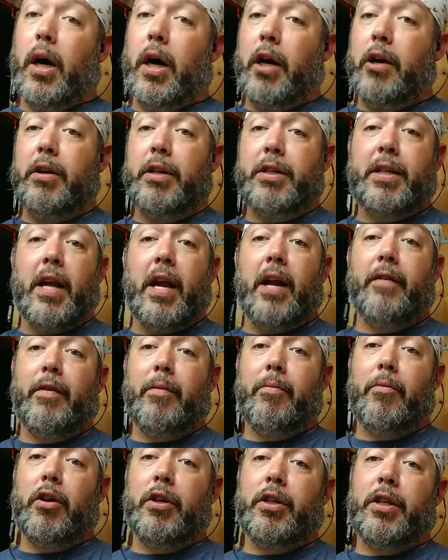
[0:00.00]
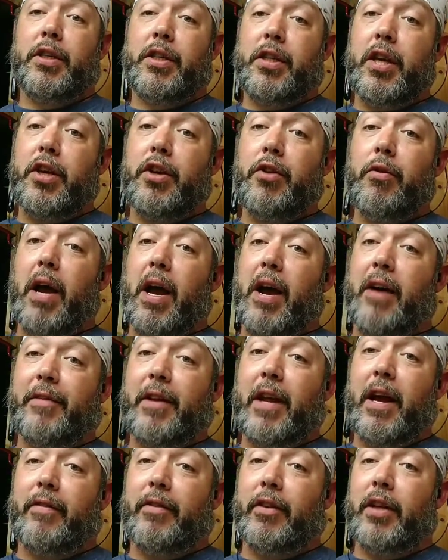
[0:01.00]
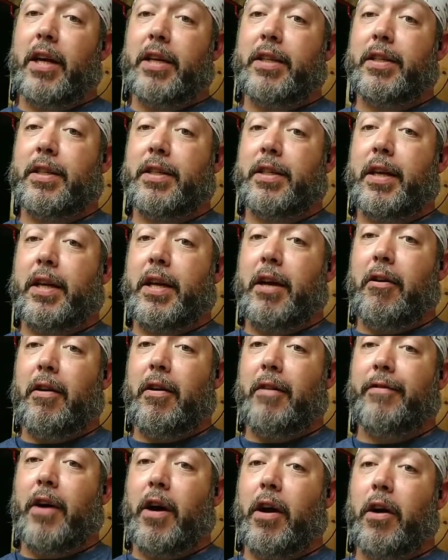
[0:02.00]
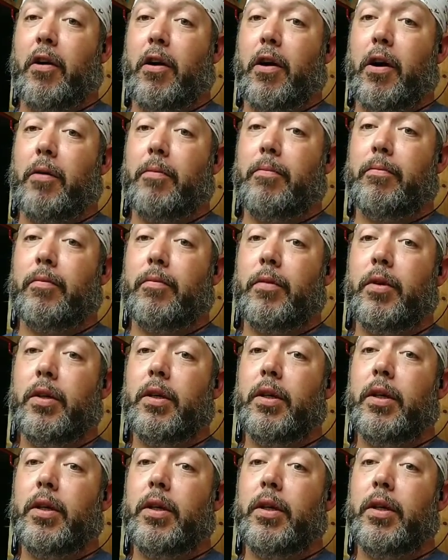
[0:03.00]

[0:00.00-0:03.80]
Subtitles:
under a state of emergency, you have to have a license to carry a firearm,